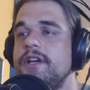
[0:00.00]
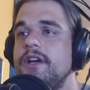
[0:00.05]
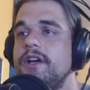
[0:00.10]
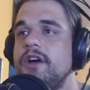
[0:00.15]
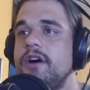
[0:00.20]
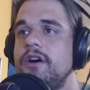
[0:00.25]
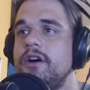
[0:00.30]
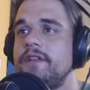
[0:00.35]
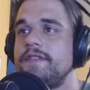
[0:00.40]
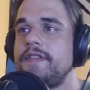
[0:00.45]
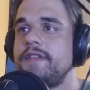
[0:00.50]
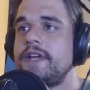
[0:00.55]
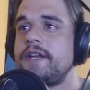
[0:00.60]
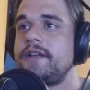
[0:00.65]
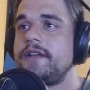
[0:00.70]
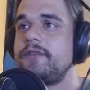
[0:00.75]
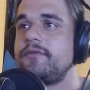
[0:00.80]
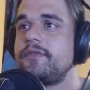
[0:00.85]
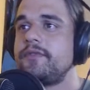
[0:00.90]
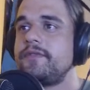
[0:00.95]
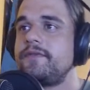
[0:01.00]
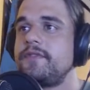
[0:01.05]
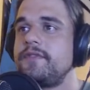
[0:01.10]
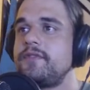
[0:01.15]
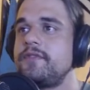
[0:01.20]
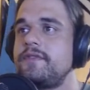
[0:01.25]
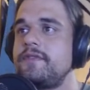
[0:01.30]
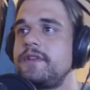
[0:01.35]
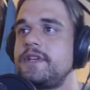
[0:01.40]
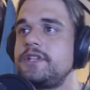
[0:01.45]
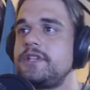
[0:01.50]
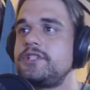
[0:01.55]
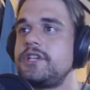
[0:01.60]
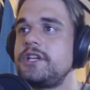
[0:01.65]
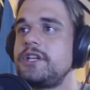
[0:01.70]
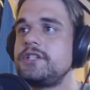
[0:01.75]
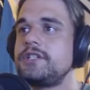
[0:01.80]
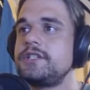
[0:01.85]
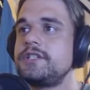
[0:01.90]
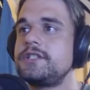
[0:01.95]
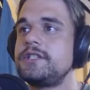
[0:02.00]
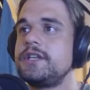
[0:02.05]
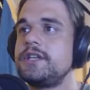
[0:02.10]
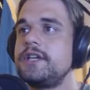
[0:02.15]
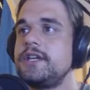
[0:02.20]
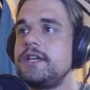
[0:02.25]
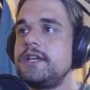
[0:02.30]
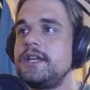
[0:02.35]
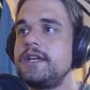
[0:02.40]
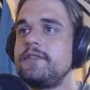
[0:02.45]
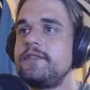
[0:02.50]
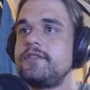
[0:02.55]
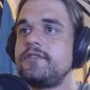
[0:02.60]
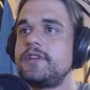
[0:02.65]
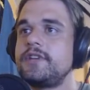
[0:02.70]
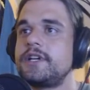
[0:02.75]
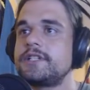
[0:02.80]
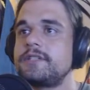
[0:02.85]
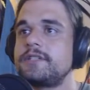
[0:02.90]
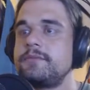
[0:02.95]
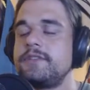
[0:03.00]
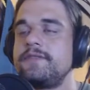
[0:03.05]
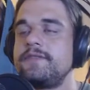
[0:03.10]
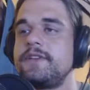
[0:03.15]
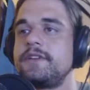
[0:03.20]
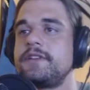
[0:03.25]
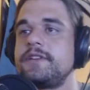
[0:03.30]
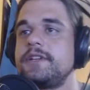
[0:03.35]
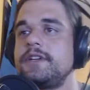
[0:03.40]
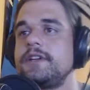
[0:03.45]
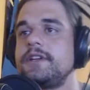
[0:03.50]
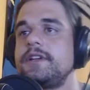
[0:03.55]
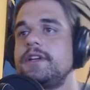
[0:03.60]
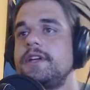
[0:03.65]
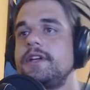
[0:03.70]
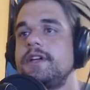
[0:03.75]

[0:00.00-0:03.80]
on Theta with few, if any, changes. Info docs can be found here.